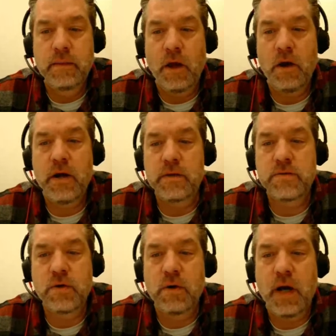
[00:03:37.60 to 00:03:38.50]
All right,
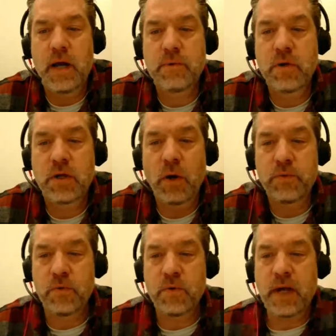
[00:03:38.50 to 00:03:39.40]
so I'm going to go
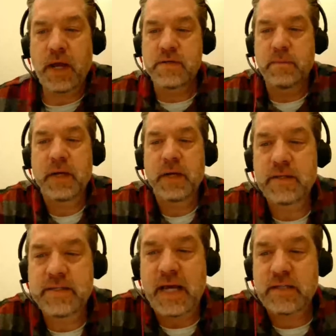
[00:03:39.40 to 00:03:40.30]
through. I got somebody
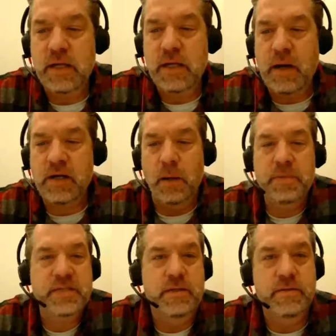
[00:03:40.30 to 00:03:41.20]
that's asking about
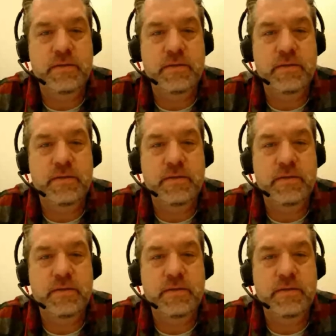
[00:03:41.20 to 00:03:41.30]
compasses.